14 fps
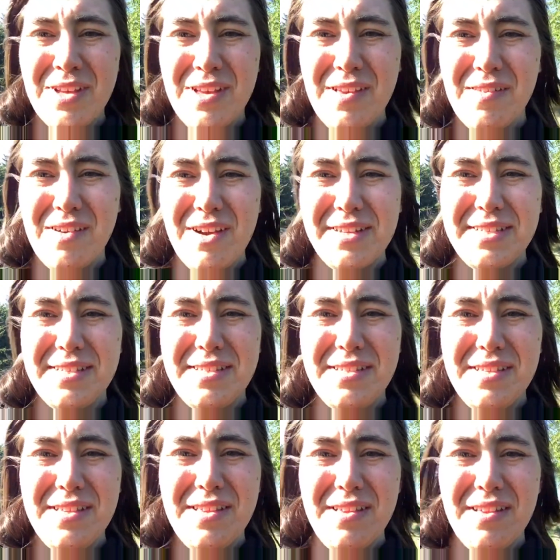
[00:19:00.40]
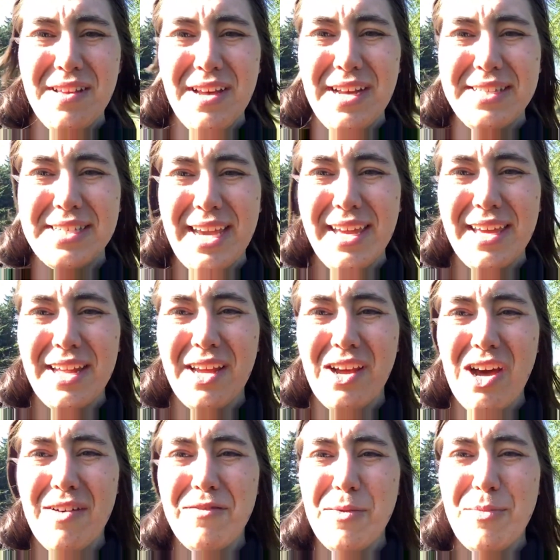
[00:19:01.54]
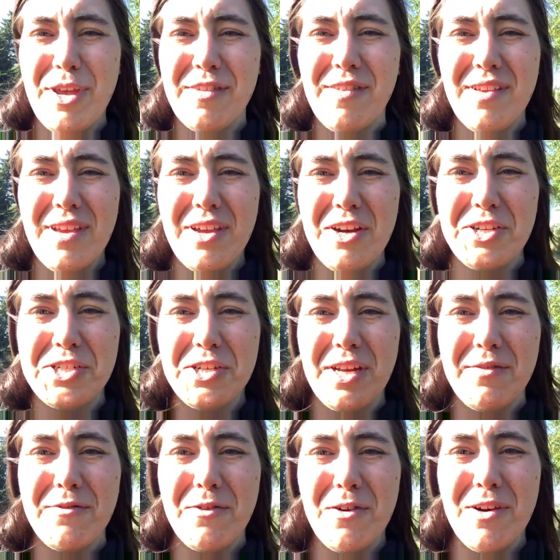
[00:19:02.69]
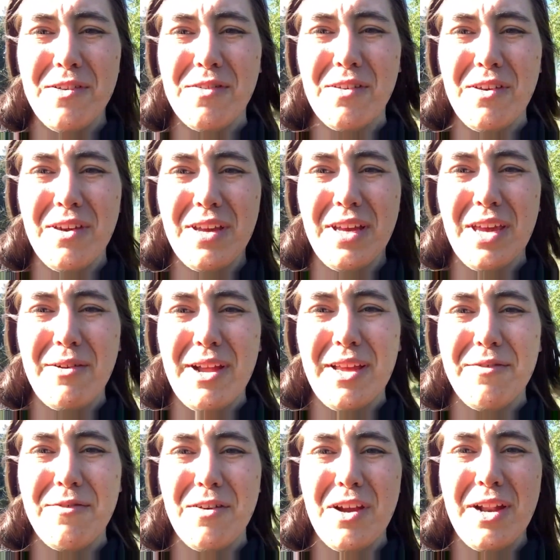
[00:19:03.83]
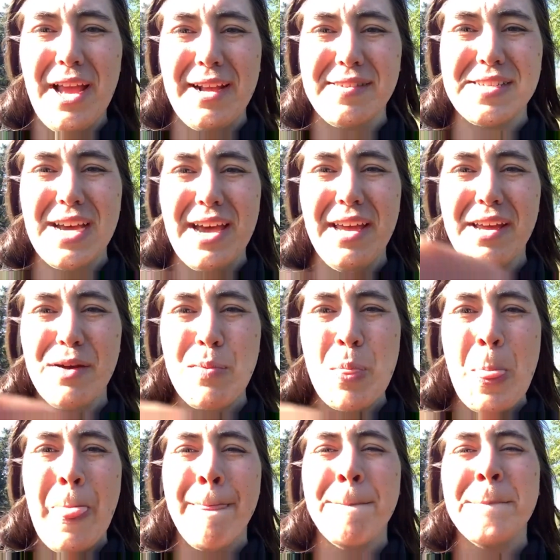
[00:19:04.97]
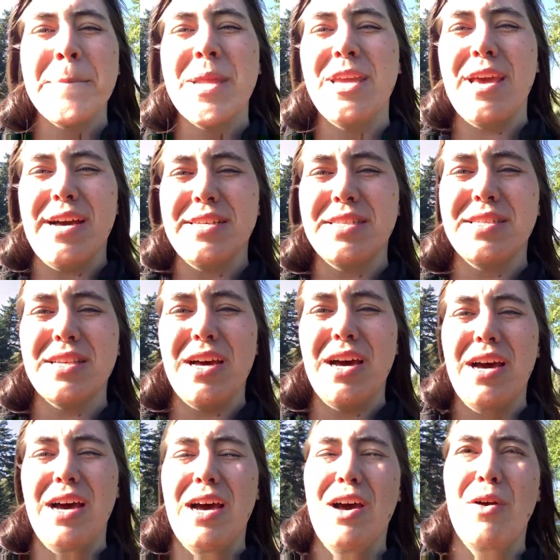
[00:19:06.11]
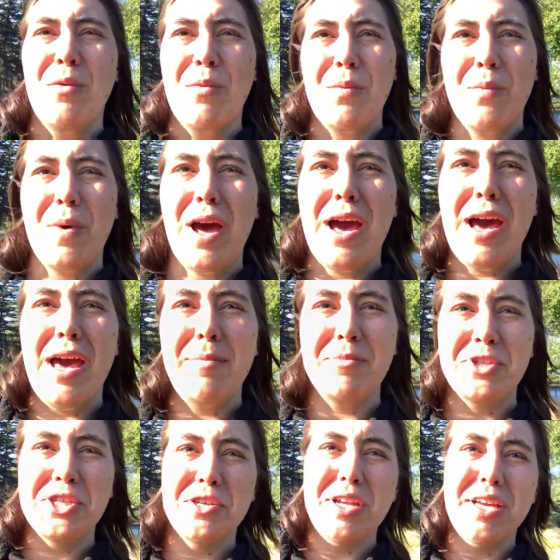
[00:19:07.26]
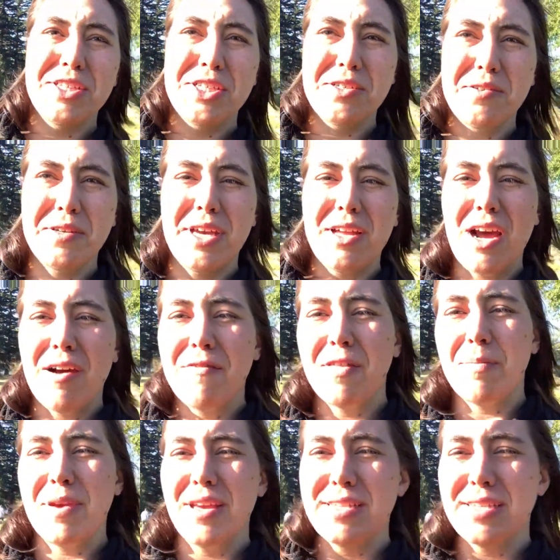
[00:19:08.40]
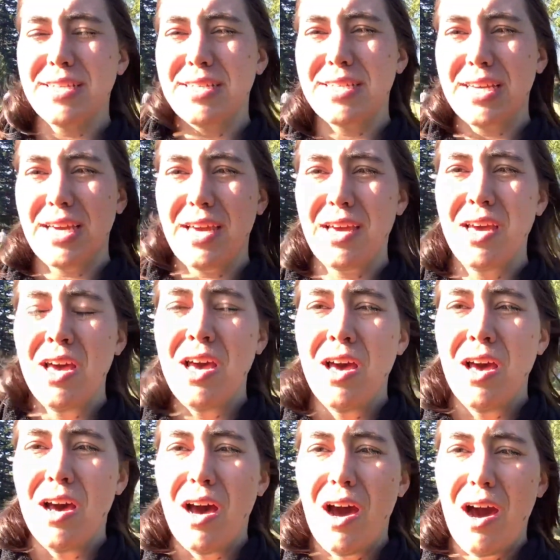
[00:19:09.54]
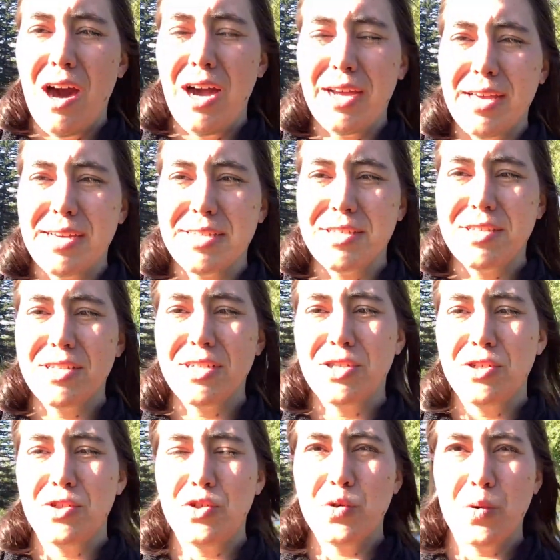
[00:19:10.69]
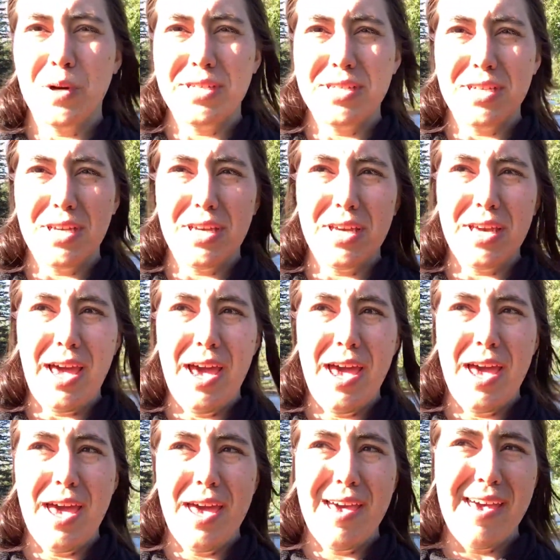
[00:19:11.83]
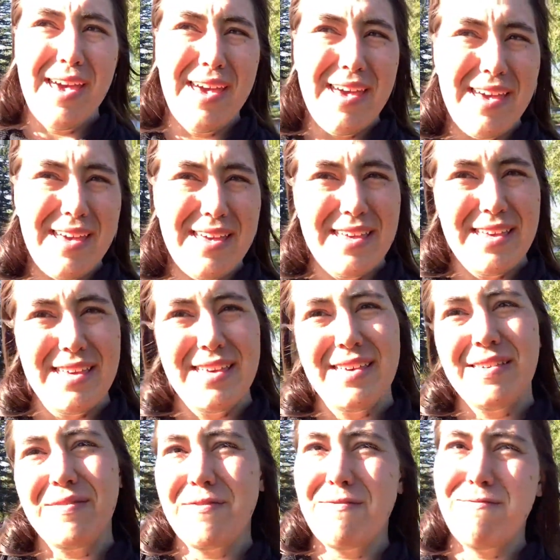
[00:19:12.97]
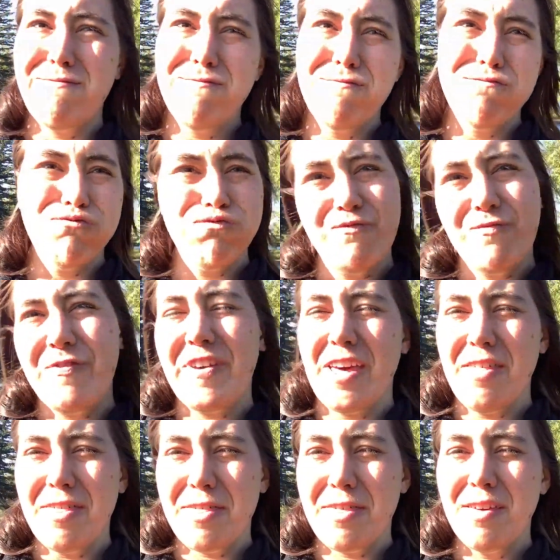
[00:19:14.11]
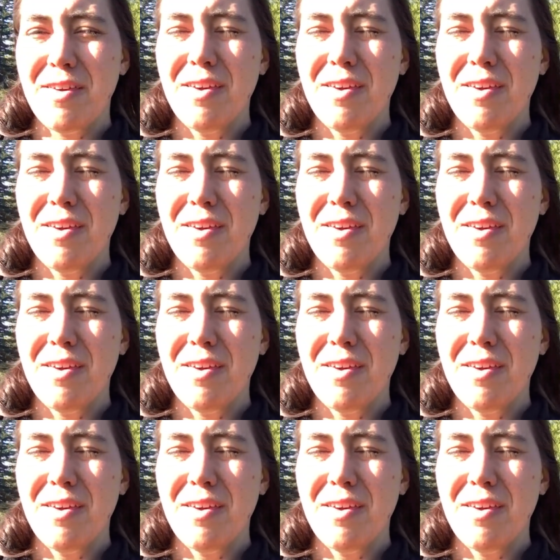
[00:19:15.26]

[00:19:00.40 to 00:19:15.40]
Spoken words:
Is there a date getting off the PCT you're shooting for so you can get ready for your next hike? Yes, I'm shooting to get off the PCT August 25th,